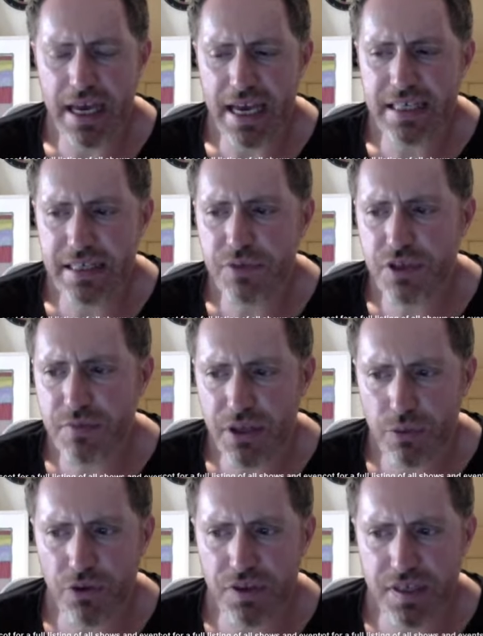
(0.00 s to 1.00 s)
It seems to me
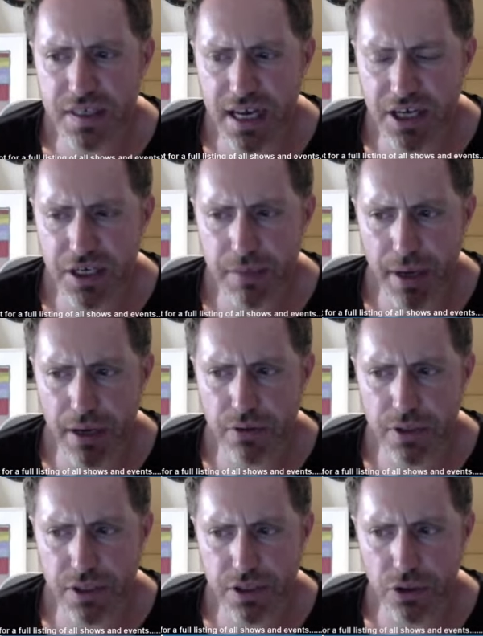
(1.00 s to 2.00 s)
that what this is actually
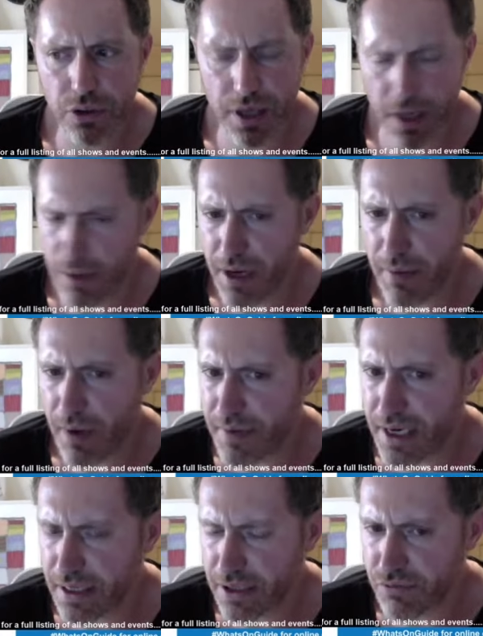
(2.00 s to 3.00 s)
about, this law, and I mean, I might be
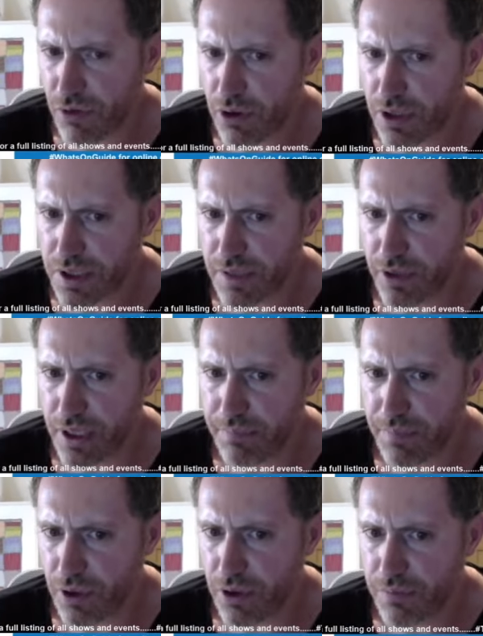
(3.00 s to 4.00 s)
getting this wrong because I've only
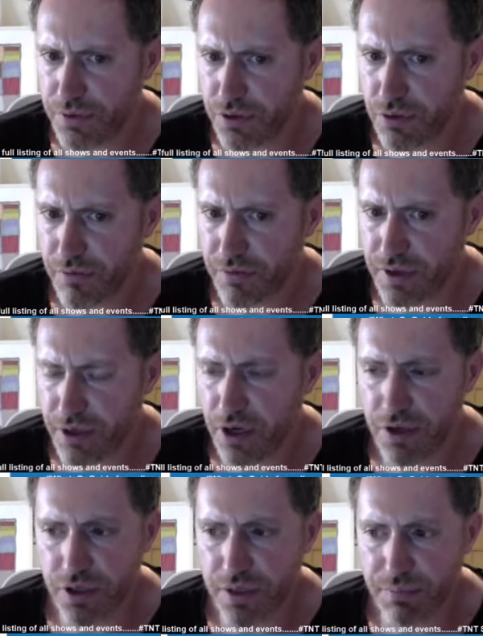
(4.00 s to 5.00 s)
got a superficial, you know,
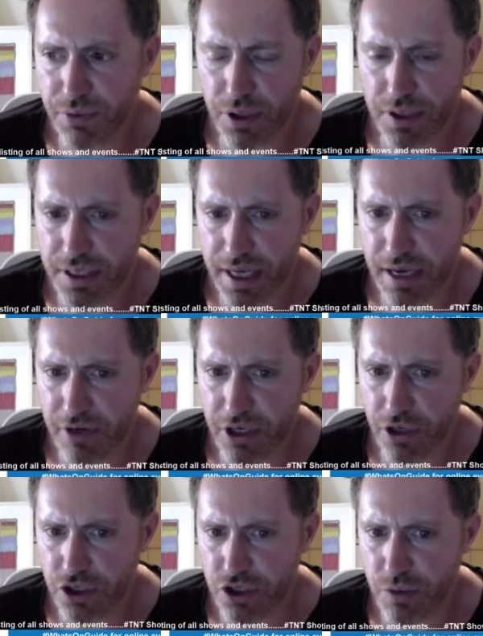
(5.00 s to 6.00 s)
it's only broken today. I've only
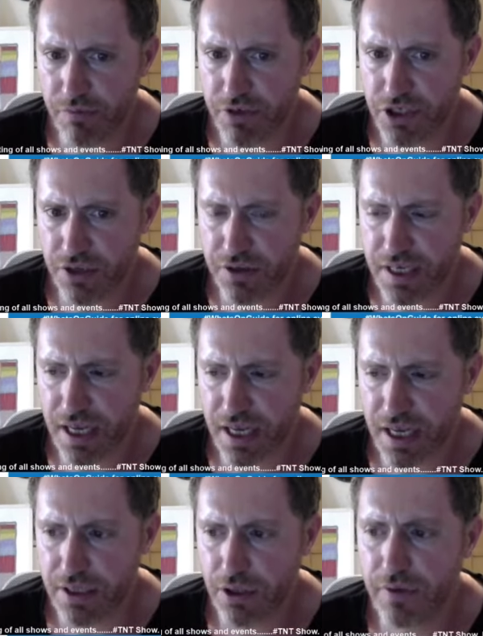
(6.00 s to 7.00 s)
got a superficial
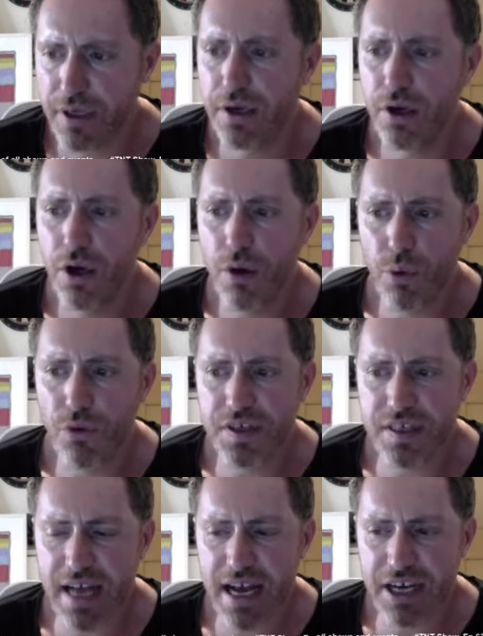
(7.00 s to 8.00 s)
understanding of it. What
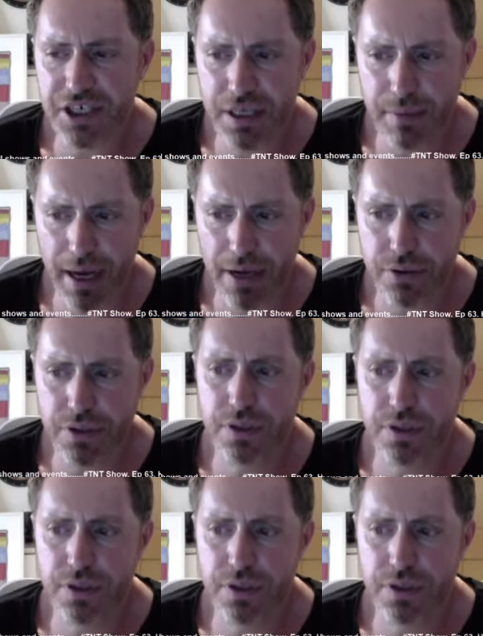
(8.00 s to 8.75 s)
this is actually about